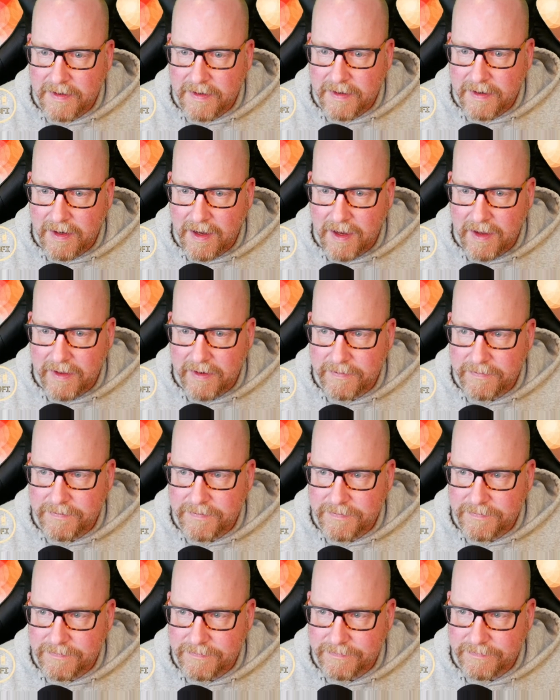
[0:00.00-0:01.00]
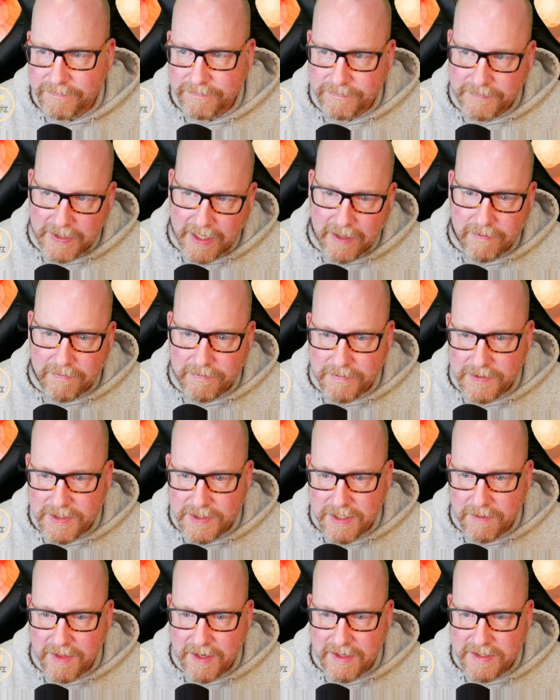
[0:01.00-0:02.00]
Yeah,
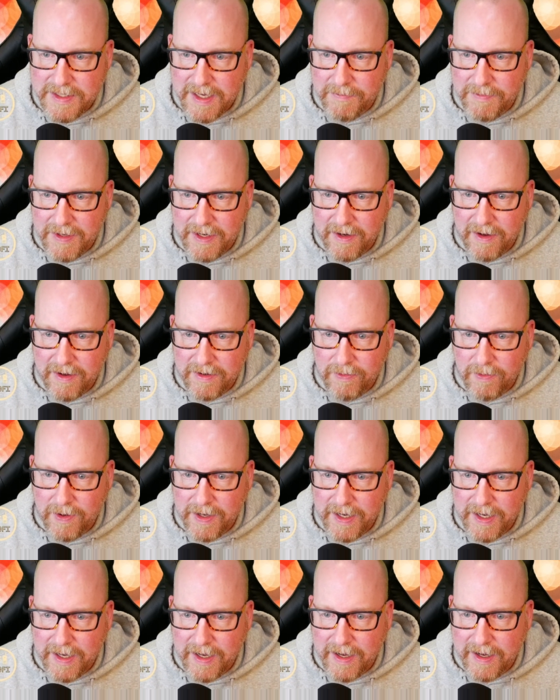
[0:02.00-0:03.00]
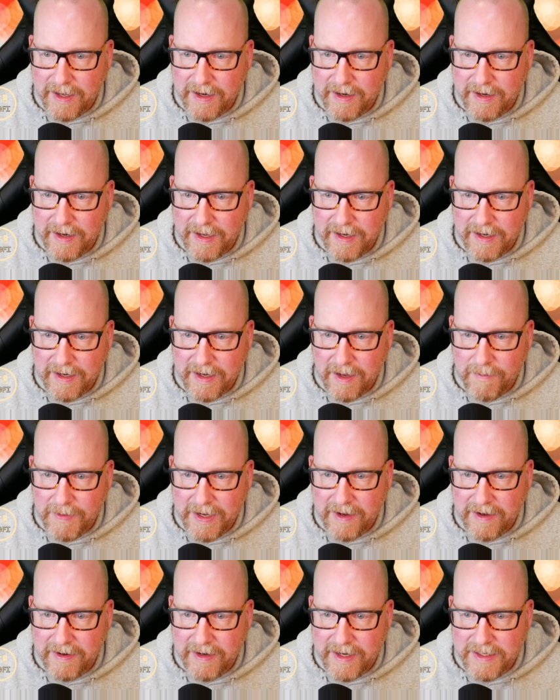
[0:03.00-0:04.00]
something's happening on 20. I got an
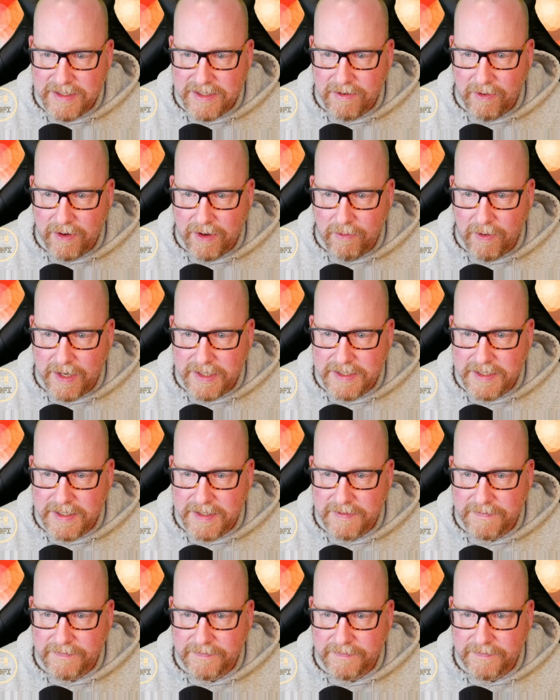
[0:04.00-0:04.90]
incoming connection request.